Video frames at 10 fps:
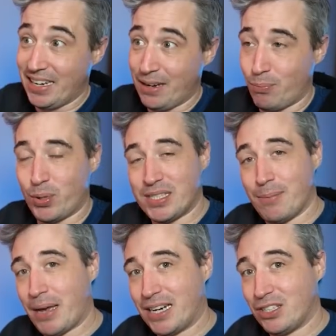it puts
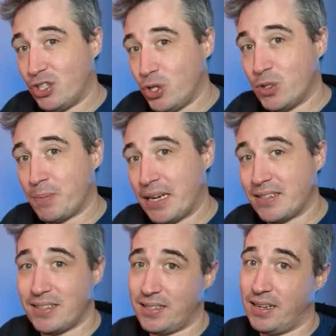it back to two
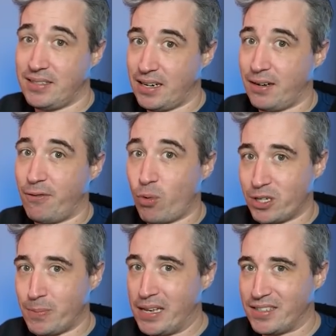spaces instead of four
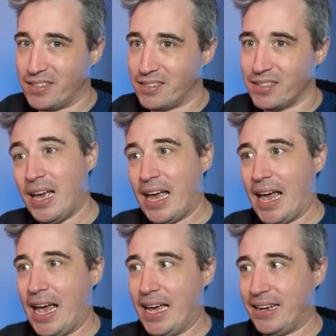spaces.
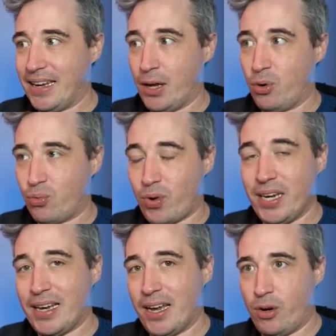And now
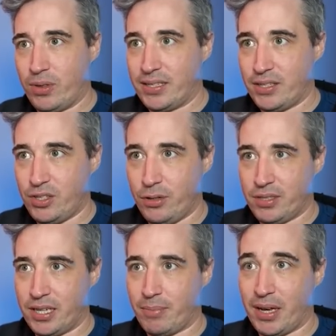right now, this is
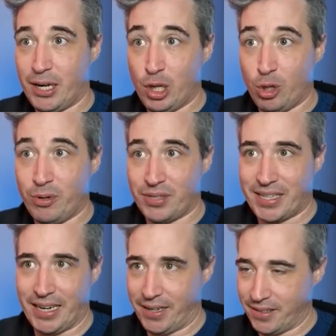using my global
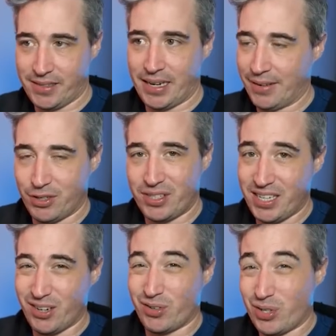settings that I've just
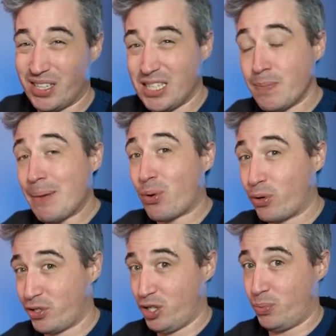here. So this is my
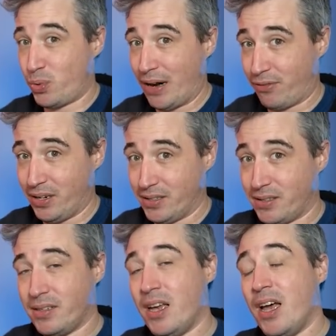personal preference.